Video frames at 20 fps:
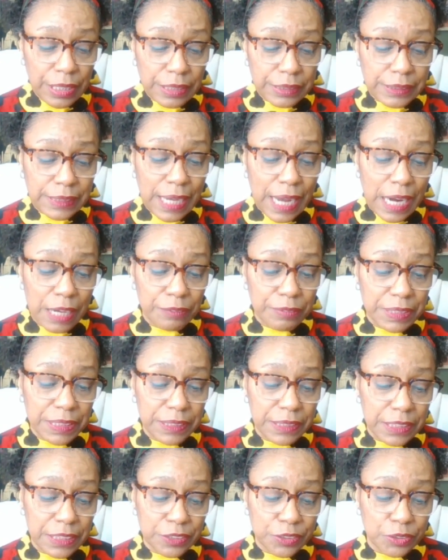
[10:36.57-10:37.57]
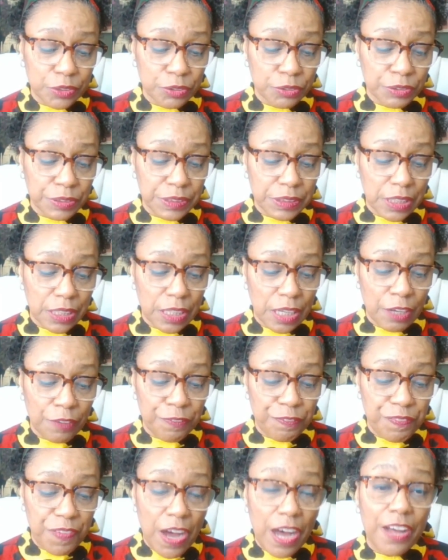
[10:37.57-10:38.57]
Tyree Nichols, a
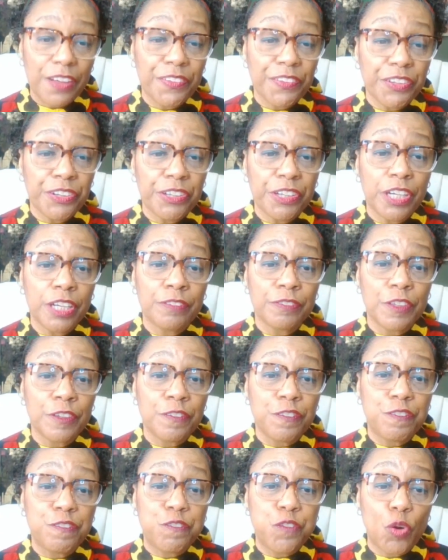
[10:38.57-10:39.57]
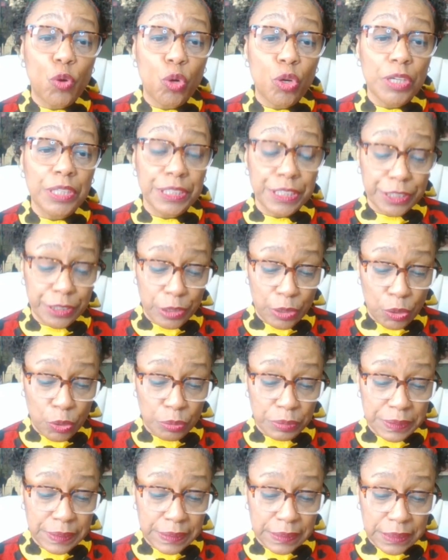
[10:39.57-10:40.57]
father of a
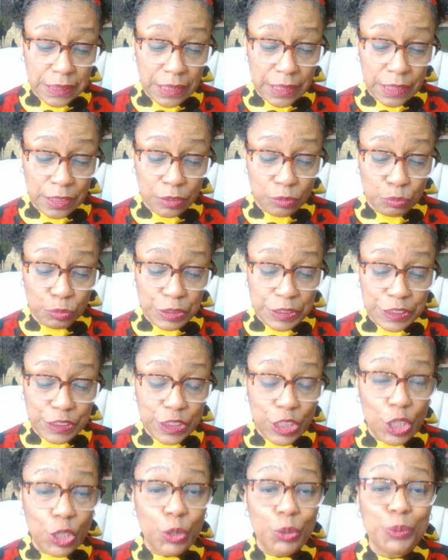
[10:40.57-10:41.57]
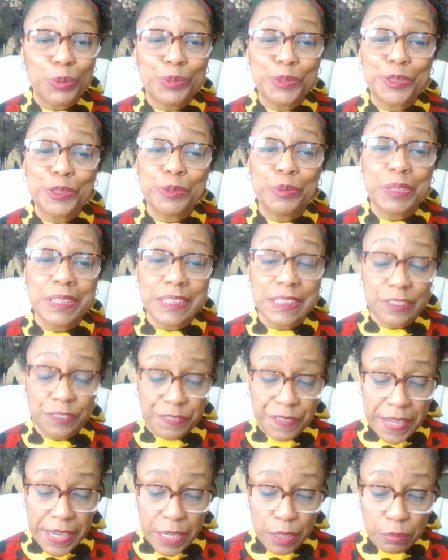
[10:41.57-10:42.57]
four-year-old son, was known to his
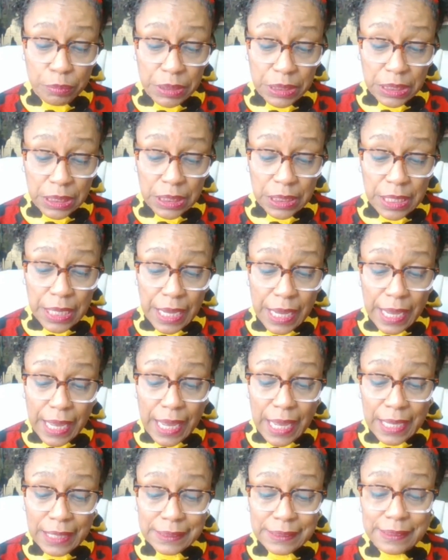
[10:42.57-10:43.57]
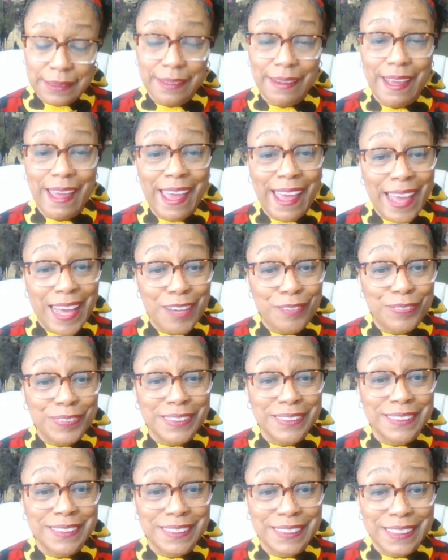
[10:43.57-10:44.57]
family as an
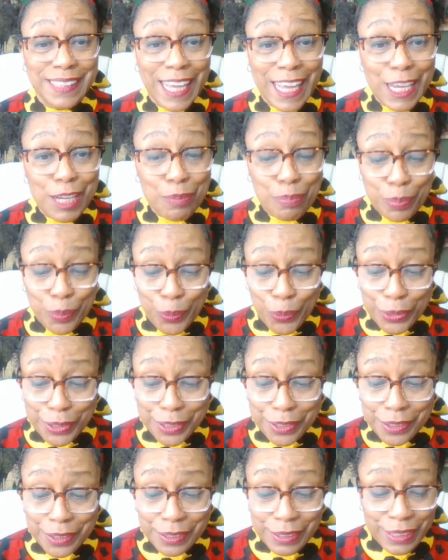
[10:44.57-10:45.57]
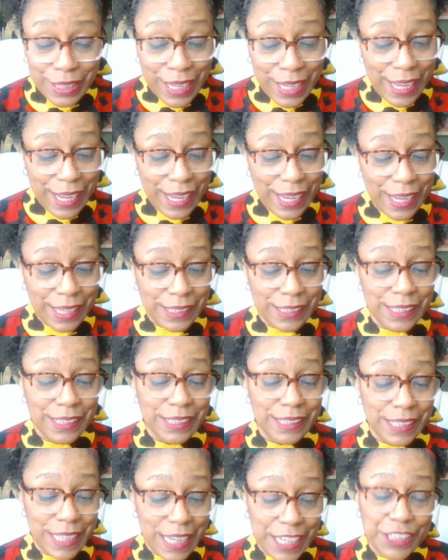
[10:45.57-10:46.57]
avid skateboarder and a
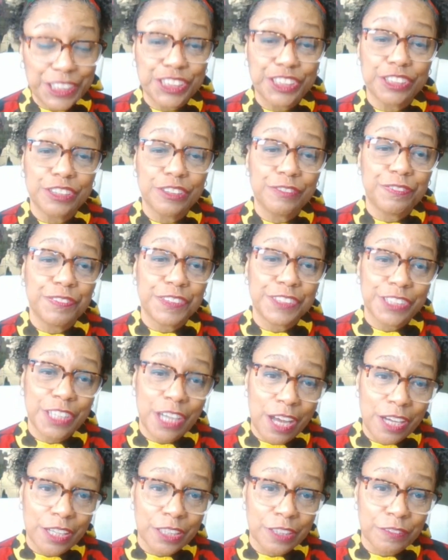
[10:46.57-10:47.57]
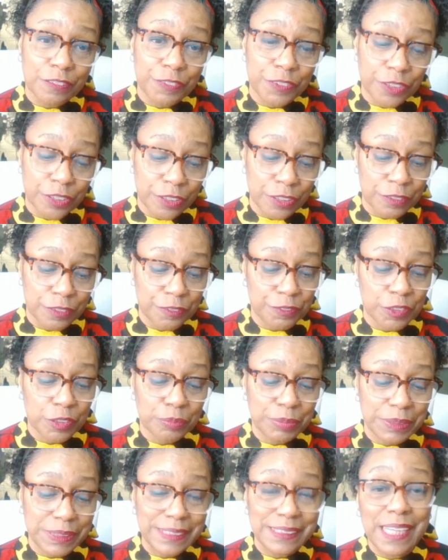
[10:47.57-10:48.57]
nature photographer
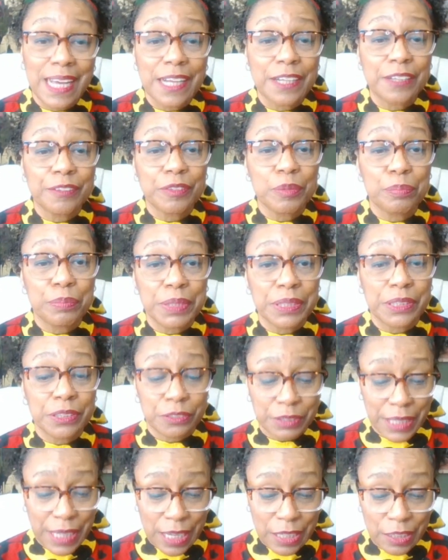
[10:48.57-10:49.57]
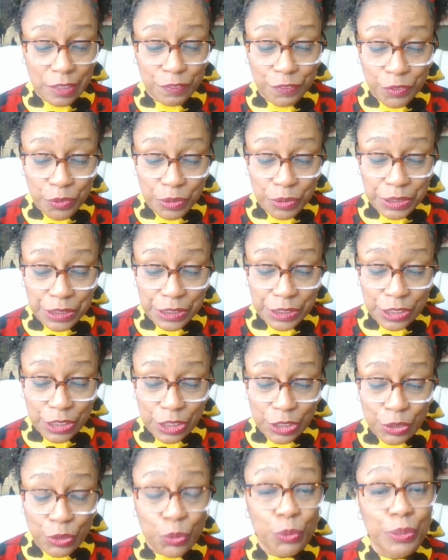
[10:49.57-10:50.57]
from Sacramento, California,
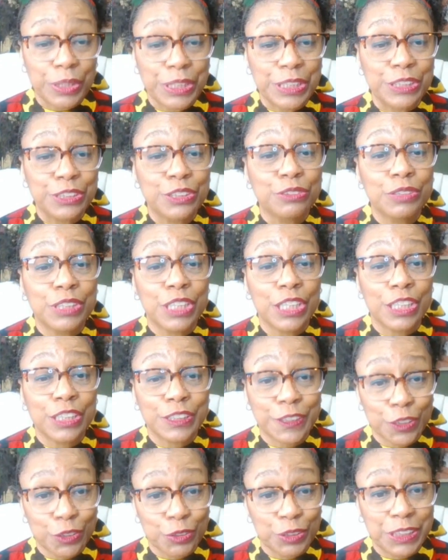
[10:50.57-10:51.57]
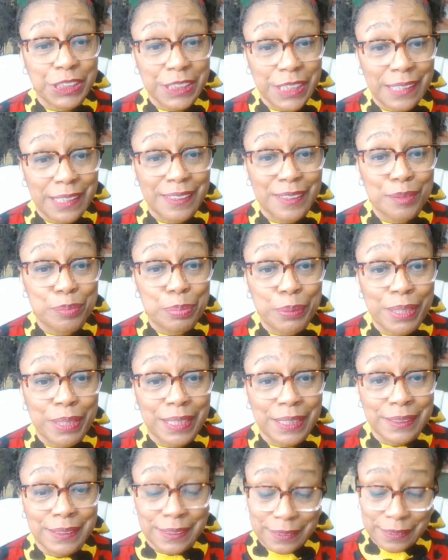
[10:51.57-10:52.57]
according to the Associated
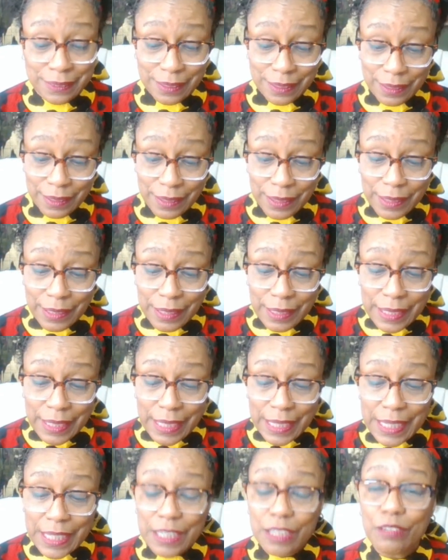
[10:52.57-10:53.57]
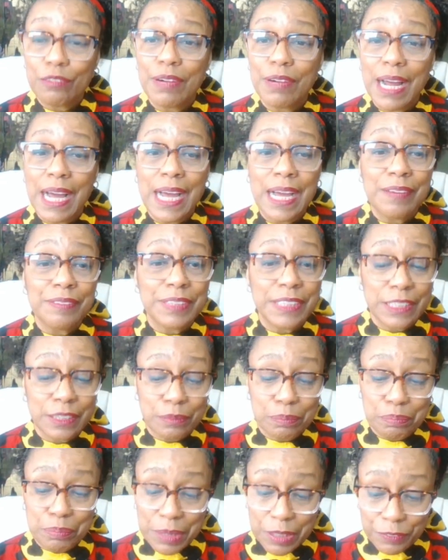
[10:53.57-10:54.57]
Press. He arrived
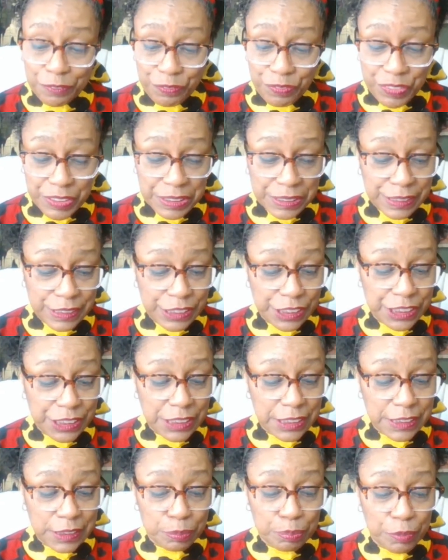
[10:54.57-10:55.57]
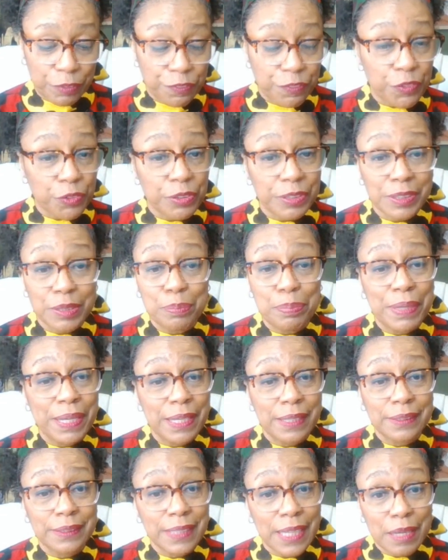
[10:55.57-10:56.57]
in Memphis just before the
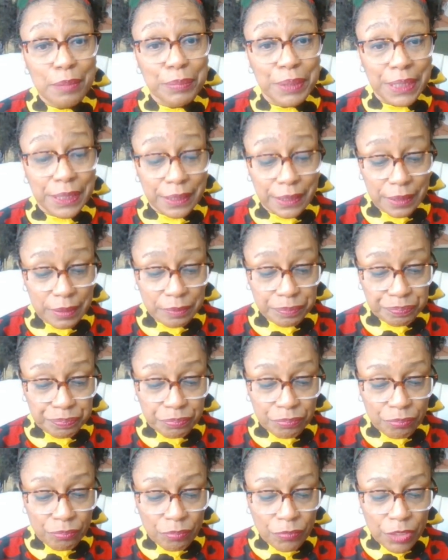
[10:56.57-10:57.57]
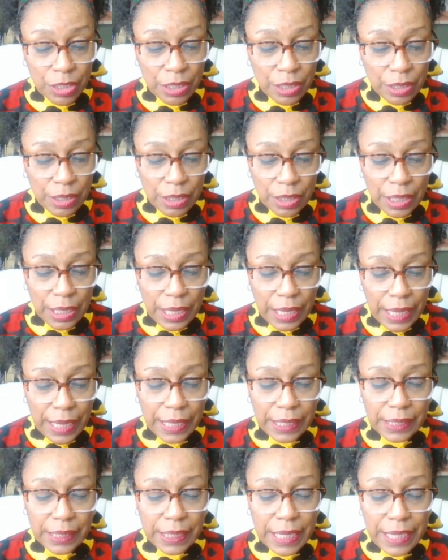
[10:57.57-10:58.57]
pandemic
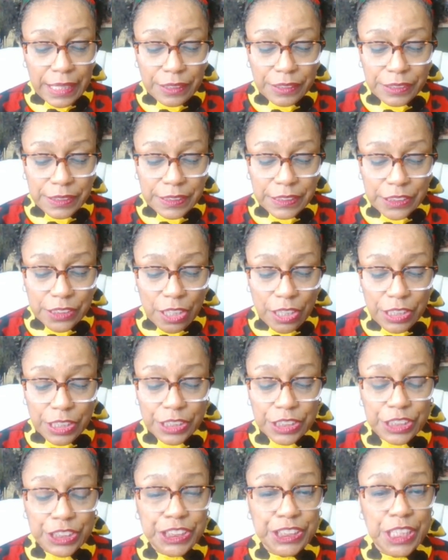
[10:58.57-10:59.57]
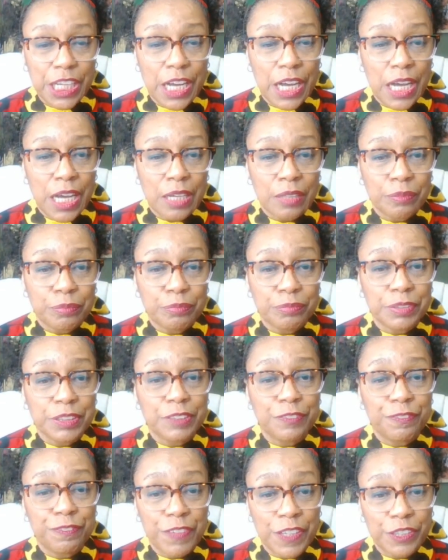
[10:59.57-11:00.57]
and later started a job
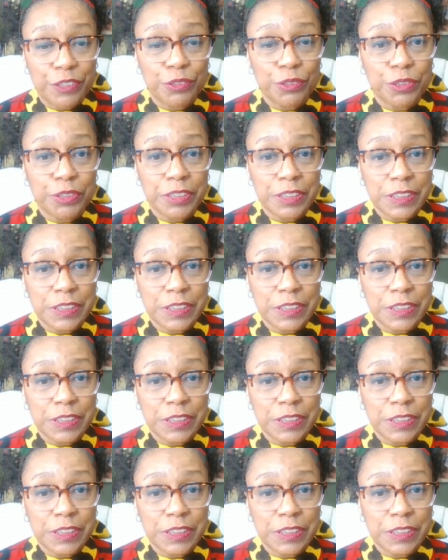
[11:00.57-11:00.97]
with Federal